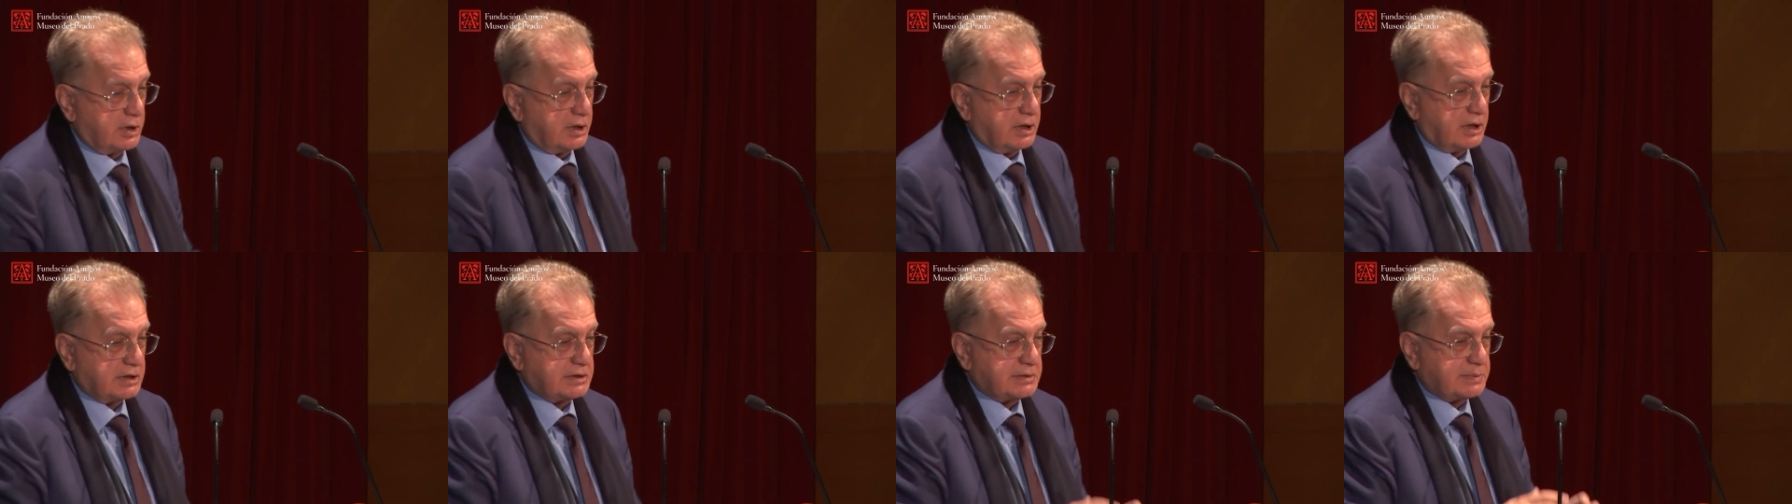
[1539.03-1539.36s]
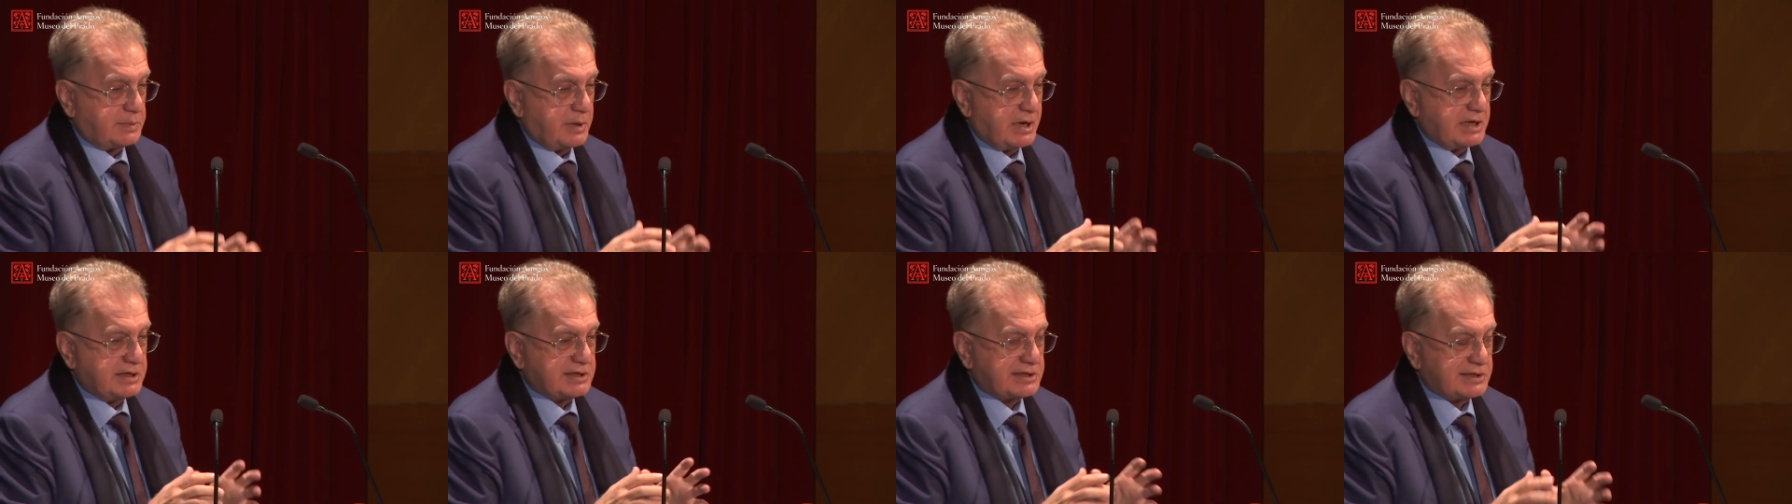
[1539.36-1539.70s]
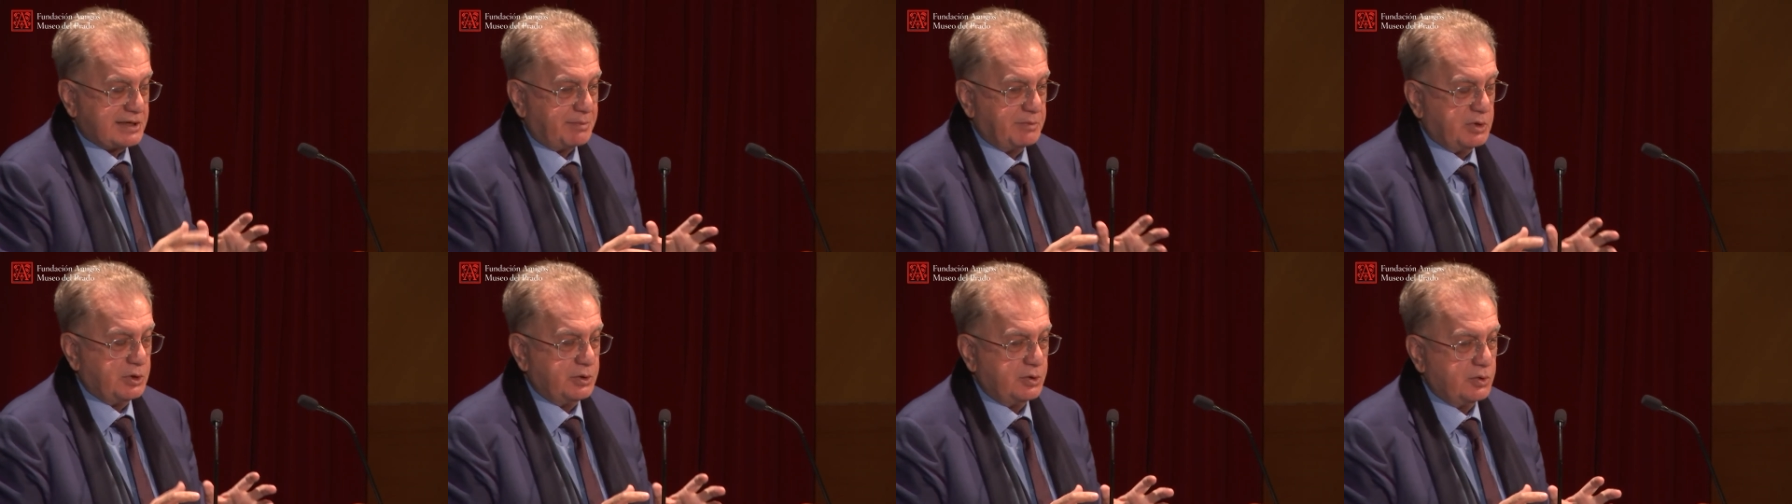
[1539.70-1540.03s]
explain
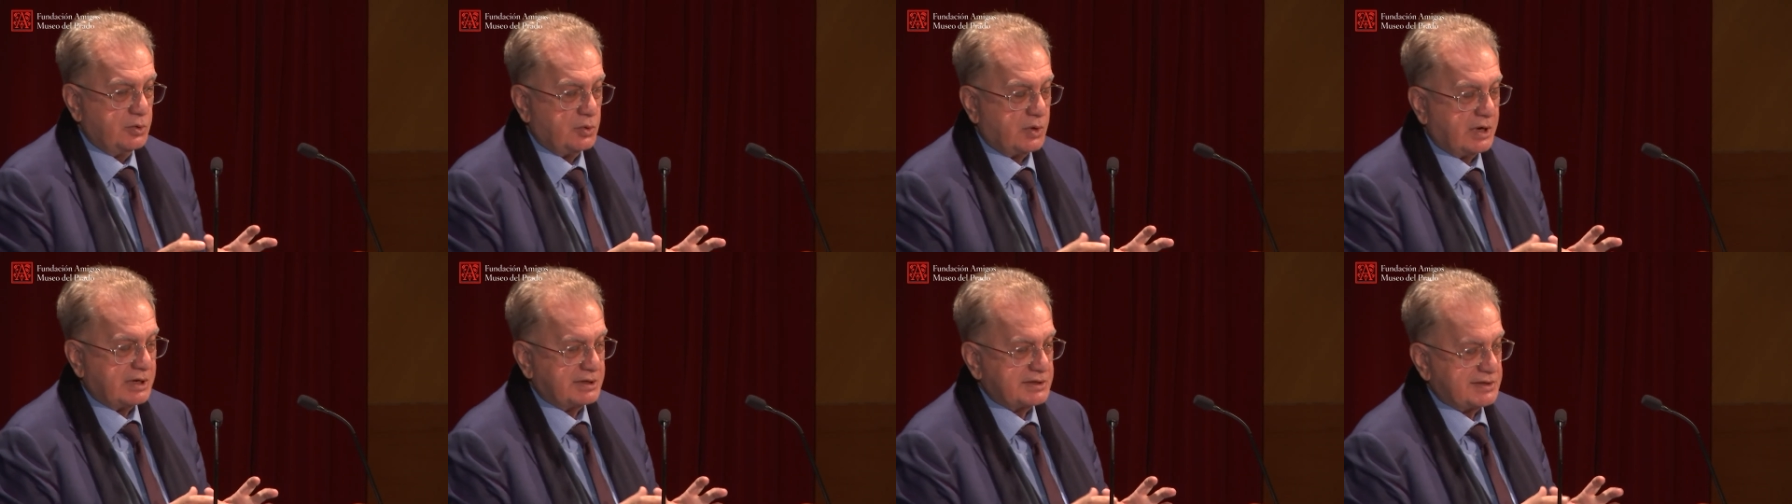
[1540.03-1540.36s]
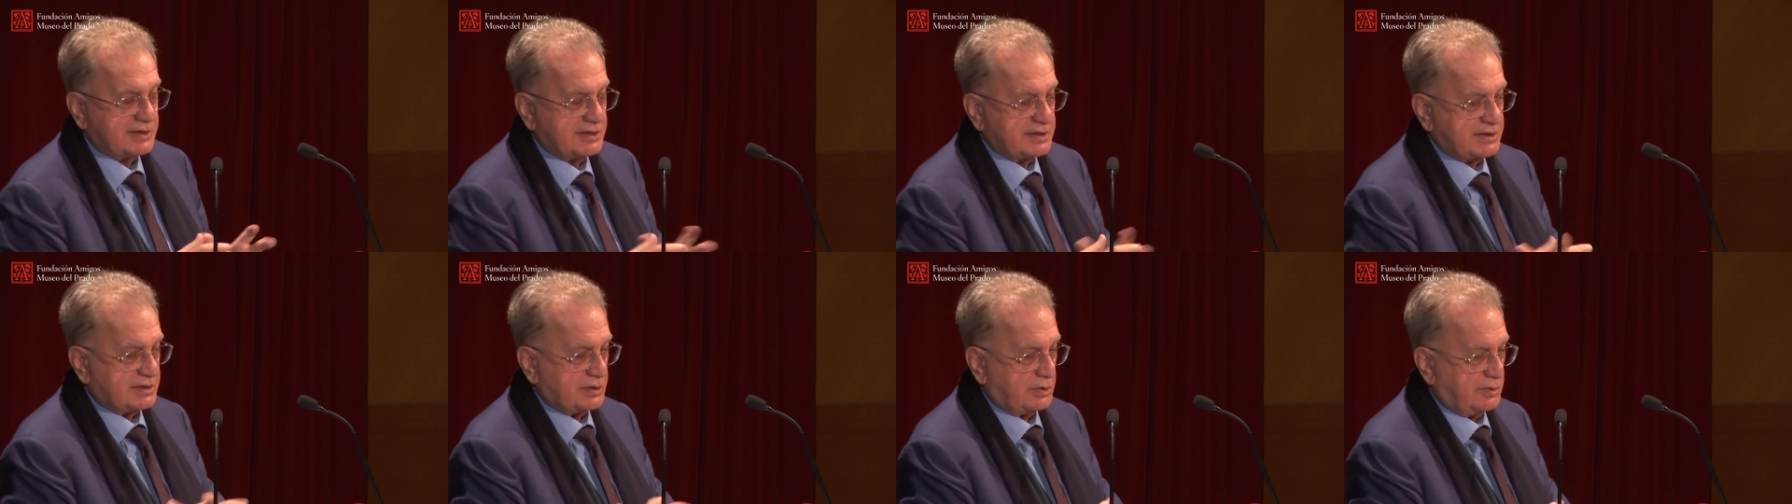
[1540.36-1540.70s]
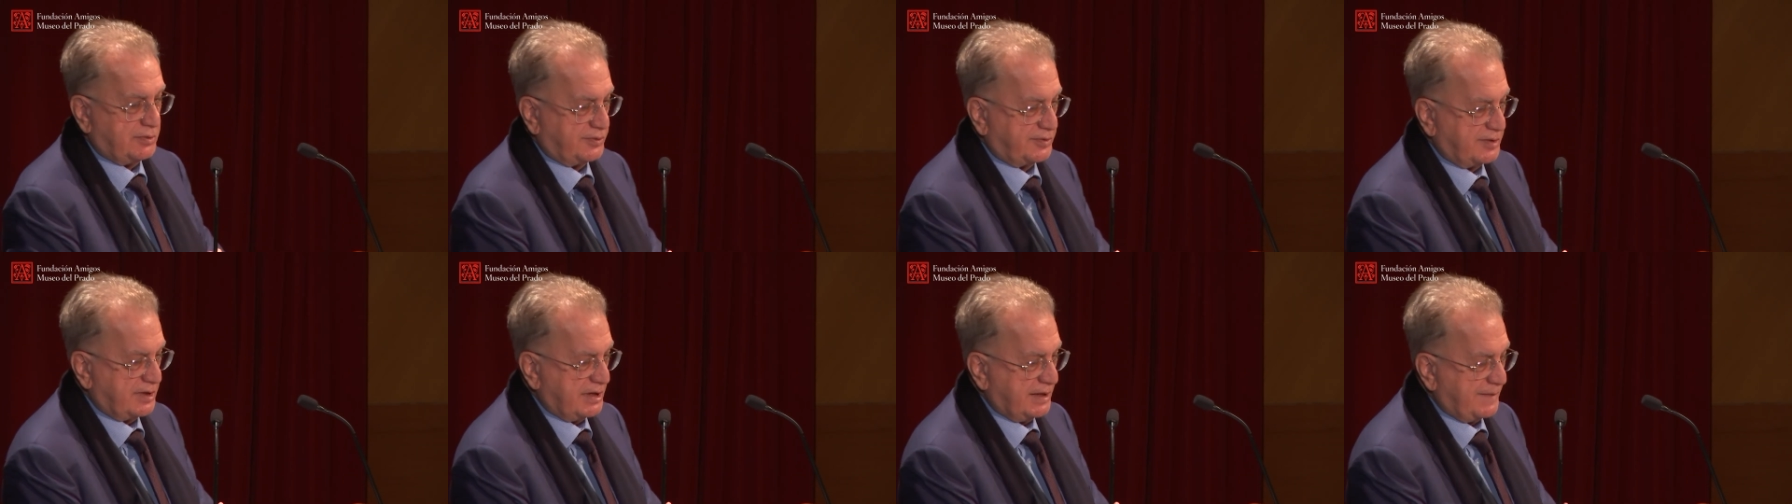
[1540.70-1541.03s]
some nuances
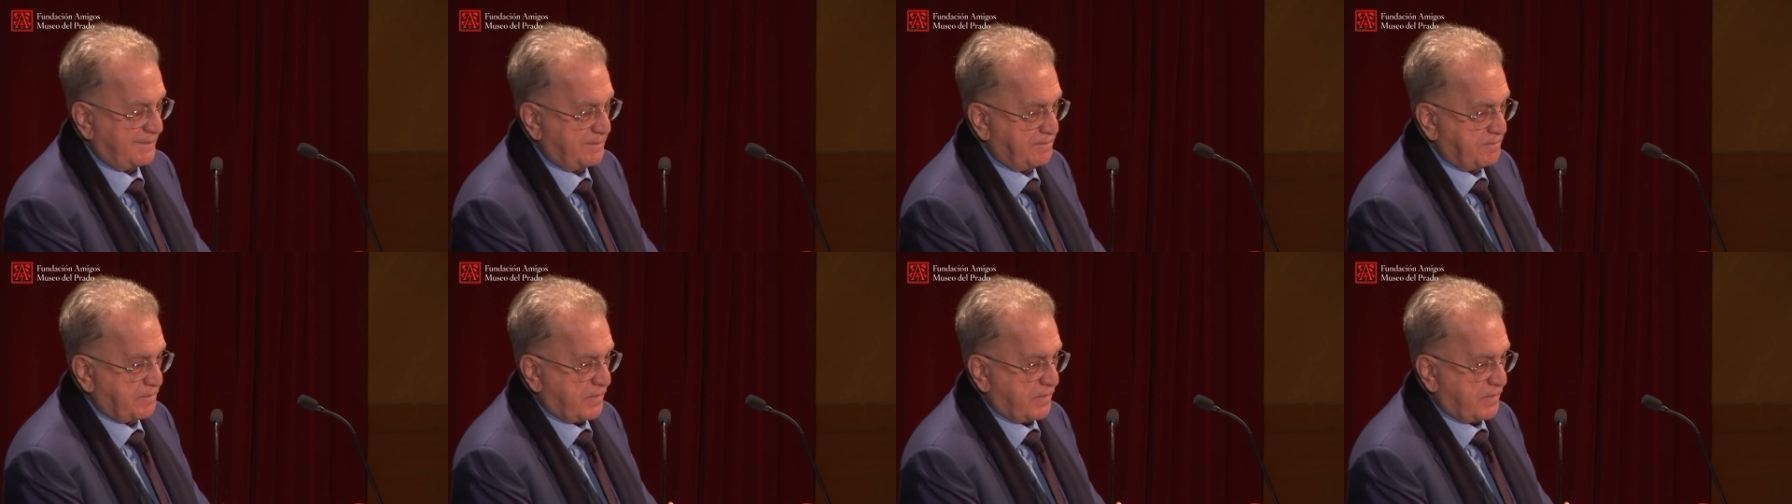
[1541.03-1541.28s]
of the,